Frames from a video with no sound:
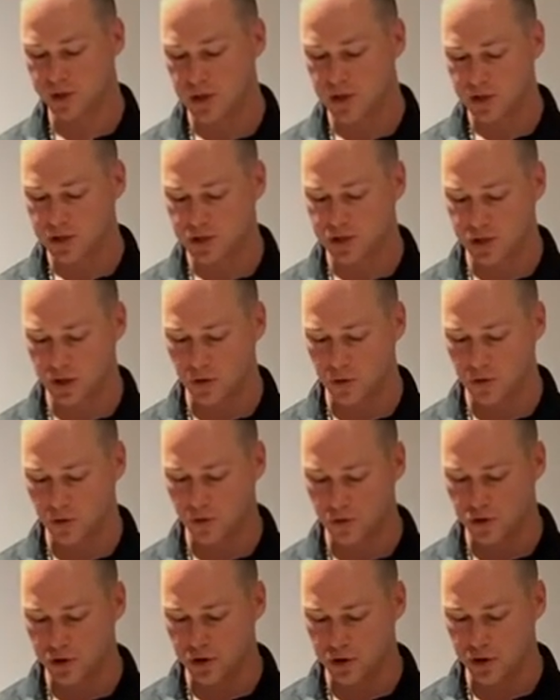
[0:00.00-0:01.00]
So
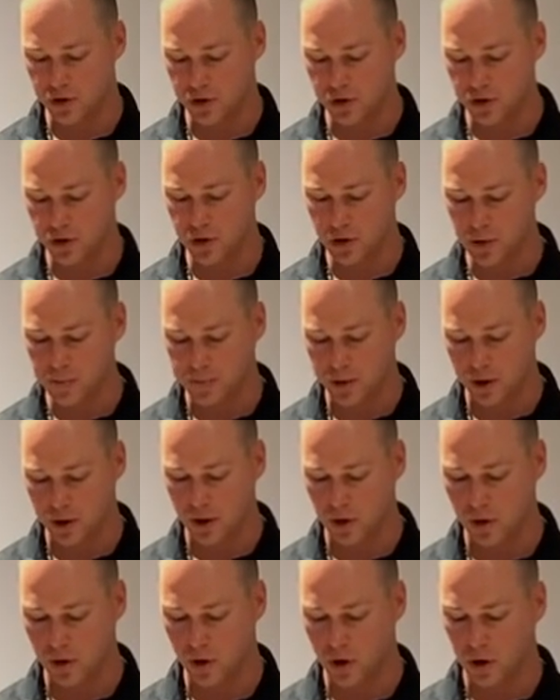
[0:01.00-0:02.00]
the
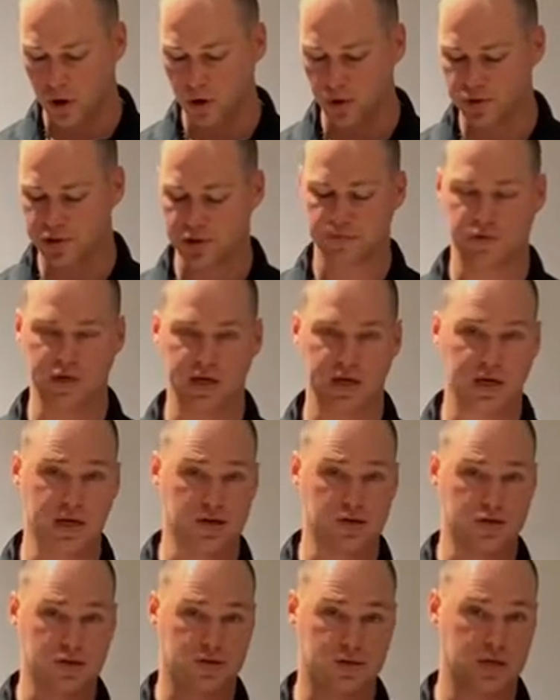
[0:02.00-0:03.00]
NeuroPro holds something
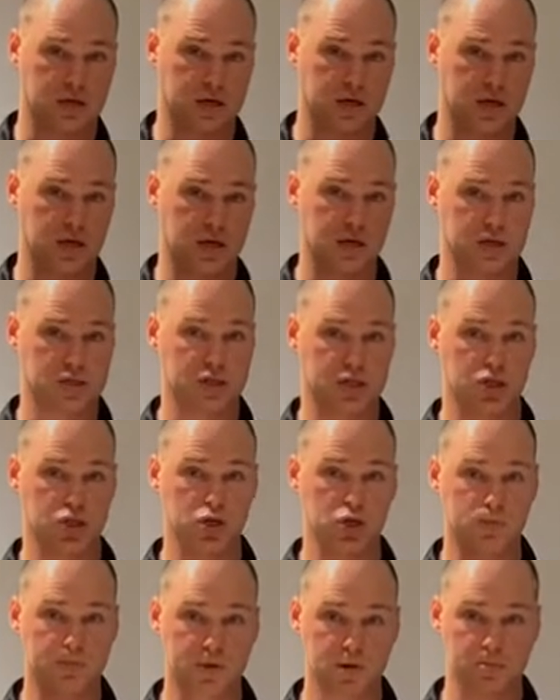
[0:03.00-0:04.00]
interesting. It's
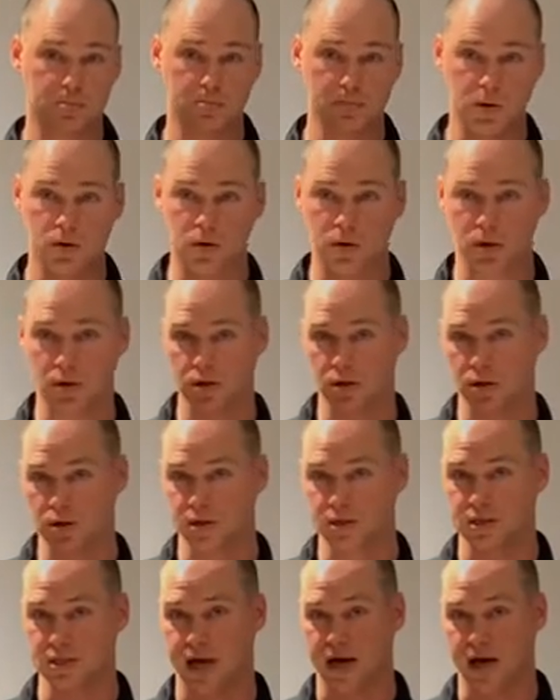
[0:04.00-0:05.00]
human milk
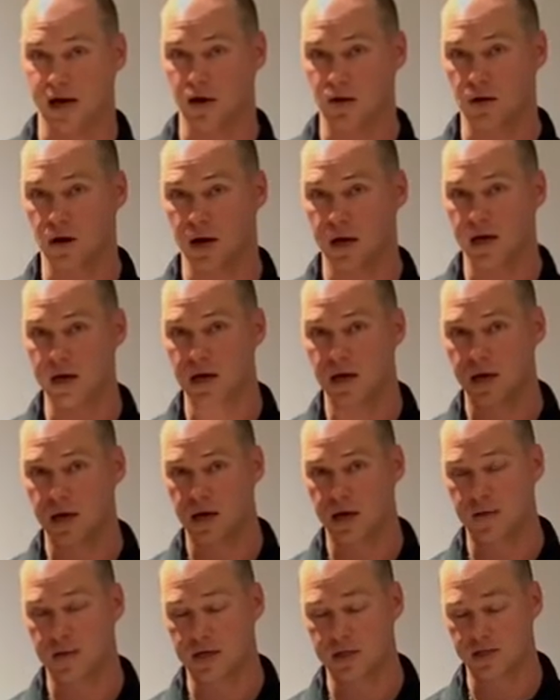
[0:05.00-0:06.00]
oligosaccharide,
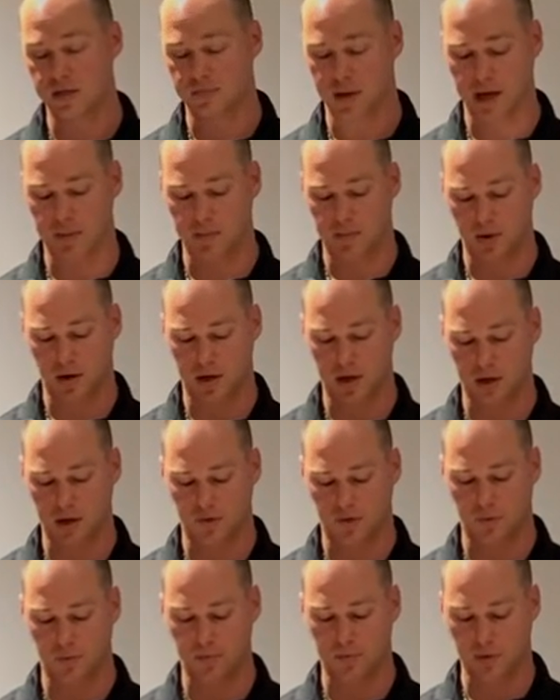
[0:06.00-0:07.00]
and that's a byproduct
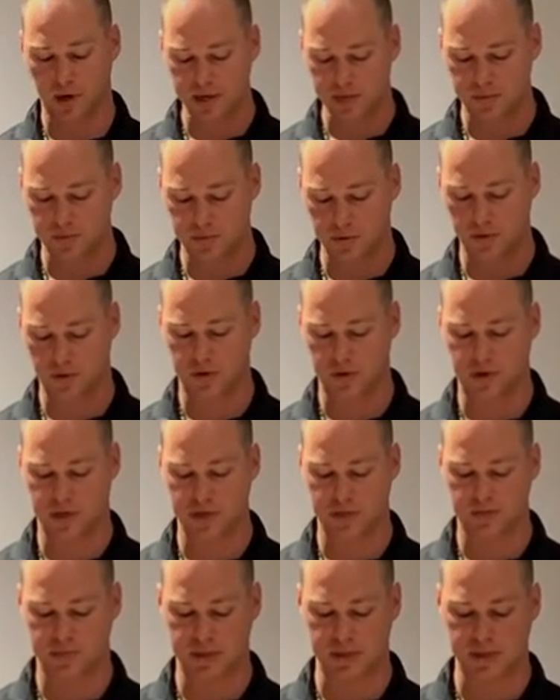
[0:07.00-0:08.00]
from breast milk that has
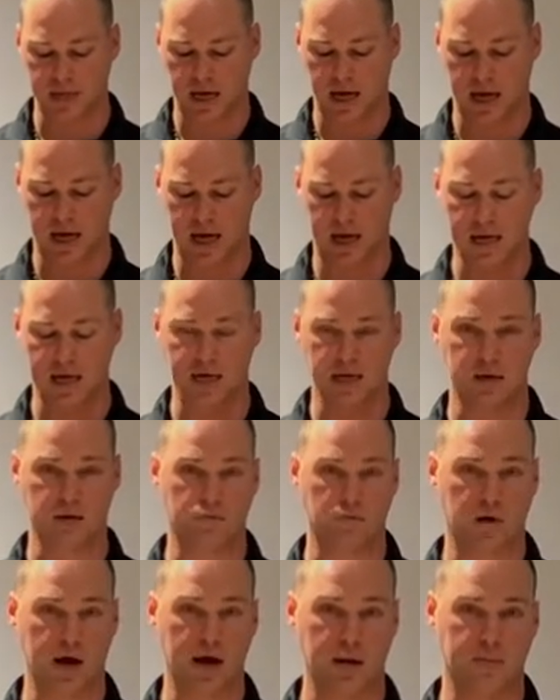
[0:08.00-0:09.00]
been tied in
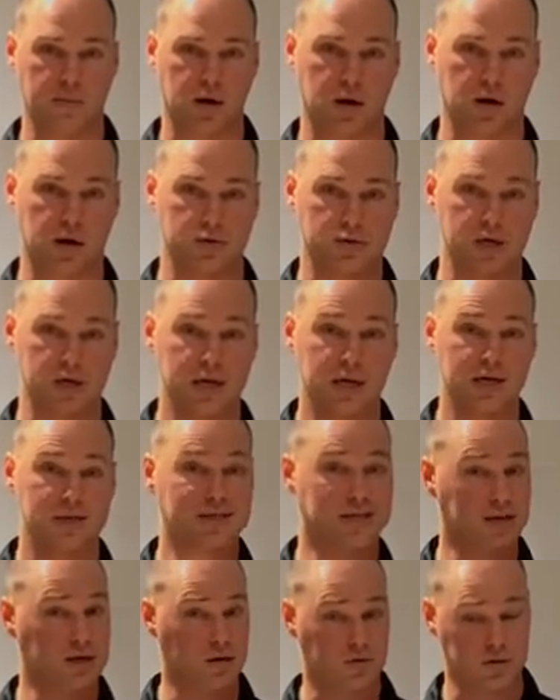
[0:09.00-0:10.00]
rat models
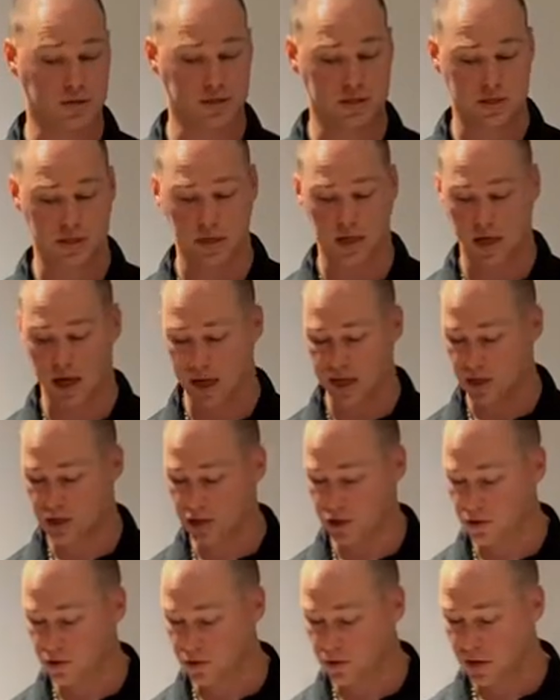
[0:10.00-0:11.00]
to increasing
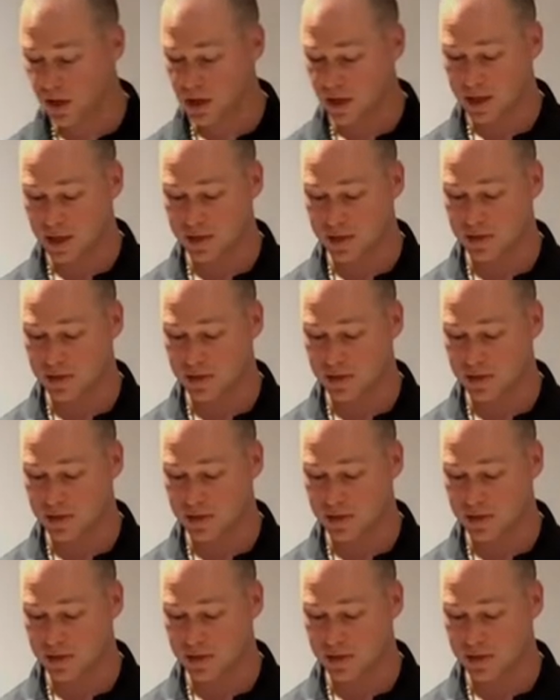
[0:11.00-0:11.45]
IQ. And